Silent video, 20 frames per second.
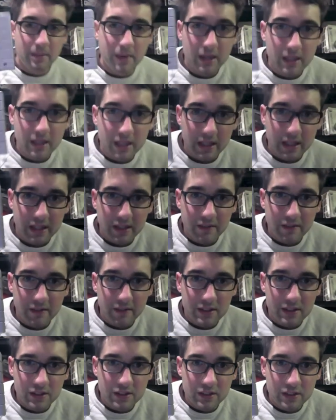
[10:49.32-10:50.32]
America and the
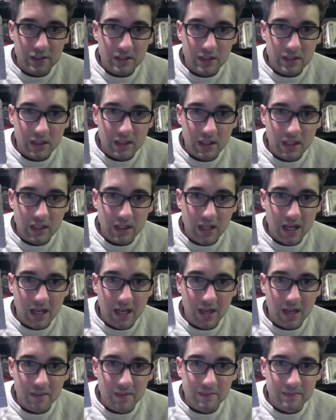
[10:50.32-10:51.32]
Adventures.
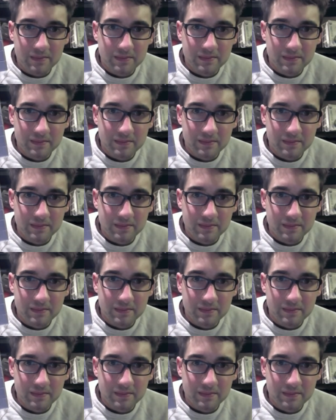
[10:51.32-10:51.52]
I